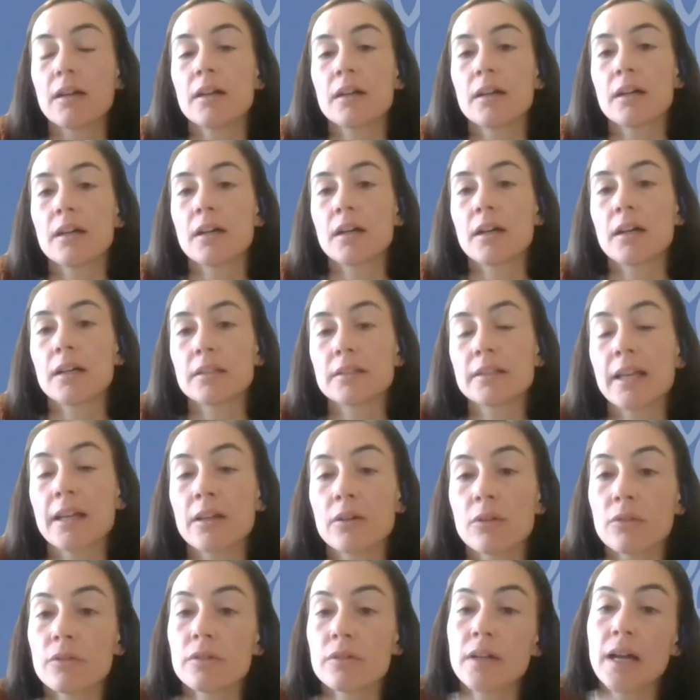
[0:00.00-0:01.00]

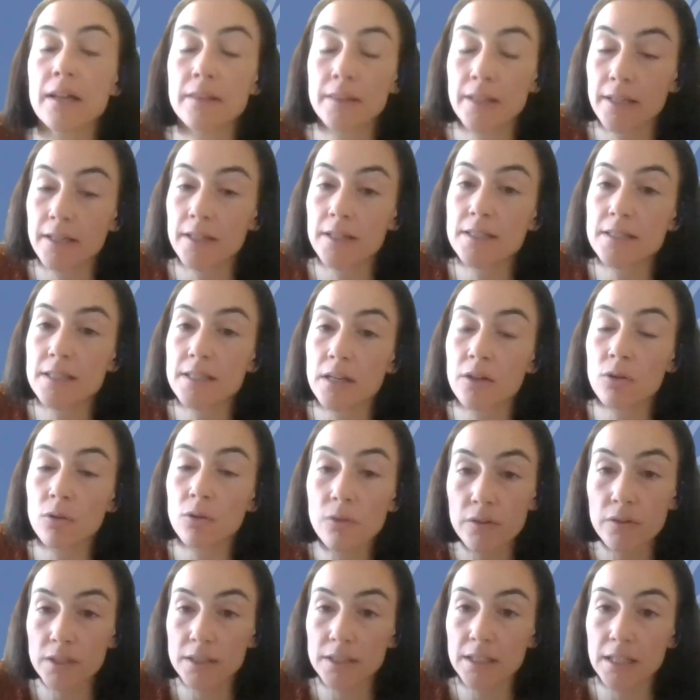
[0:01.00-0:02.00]
There is
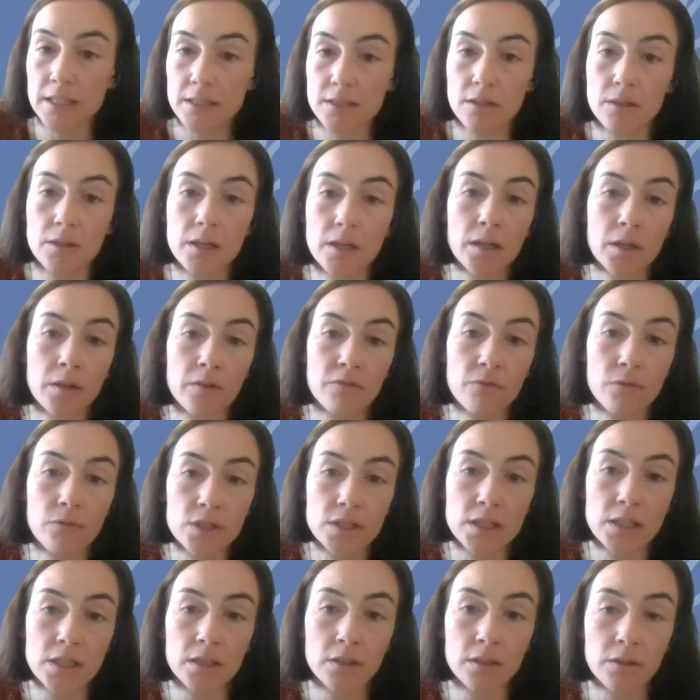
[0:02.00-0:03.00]
another task
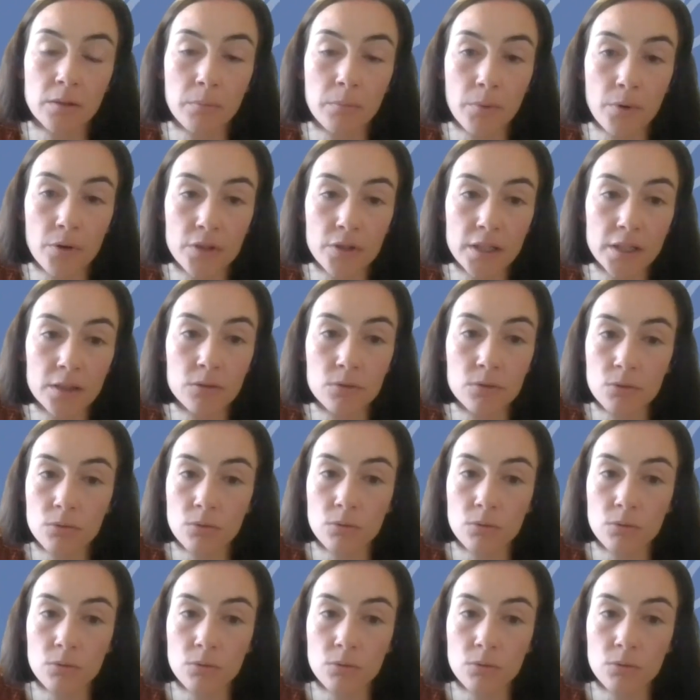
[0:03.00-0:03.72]
foreseen in the project.